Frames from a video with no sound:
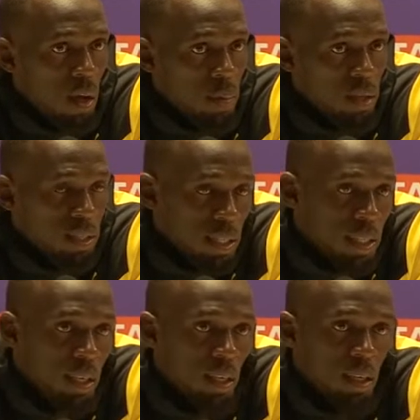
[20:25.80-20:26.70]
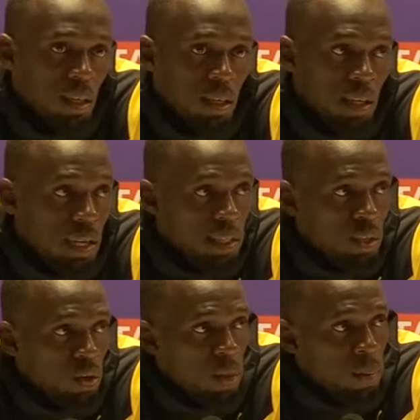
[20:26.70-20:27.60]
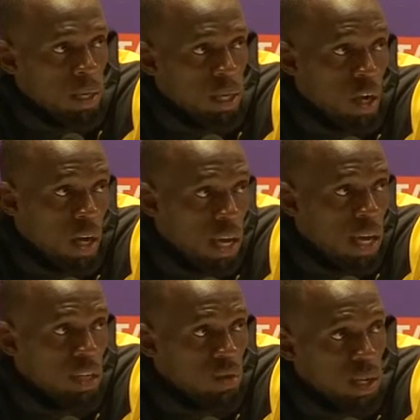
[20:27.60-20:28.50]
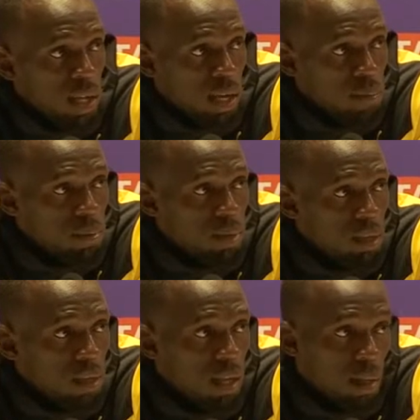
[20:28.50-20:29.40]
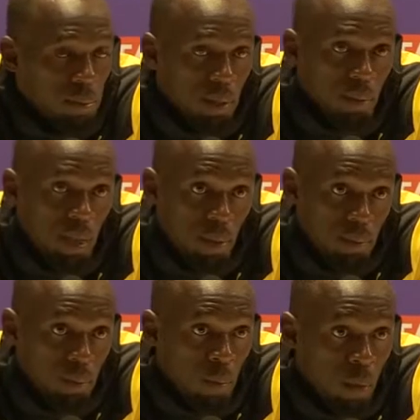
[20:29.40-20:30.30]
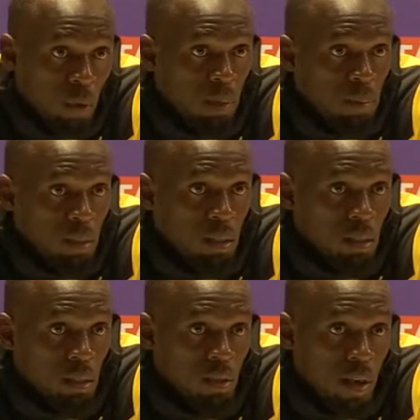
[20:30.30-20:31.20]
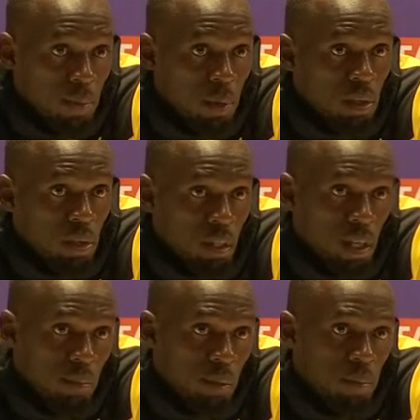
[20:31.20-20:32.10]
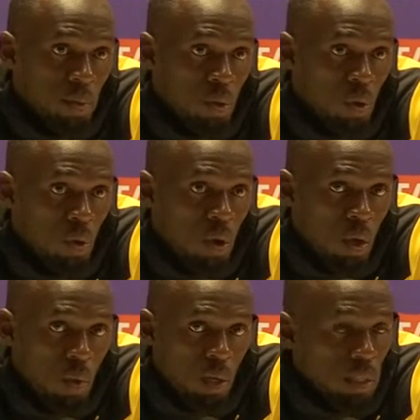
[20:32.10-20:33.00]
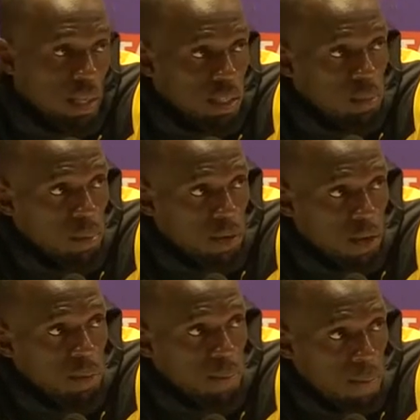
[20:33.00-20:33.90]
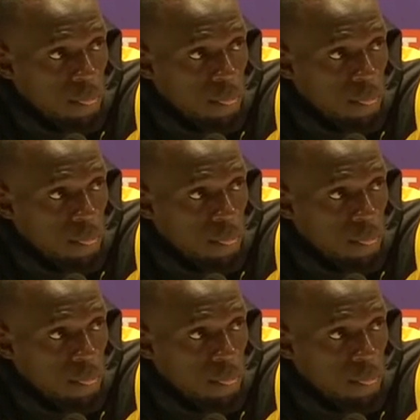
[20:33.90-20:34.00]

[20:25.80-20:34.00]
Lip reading: Because I think getting to them at a younger age really helps them, help to mold them into the right person, to help them to know what it takes to be great.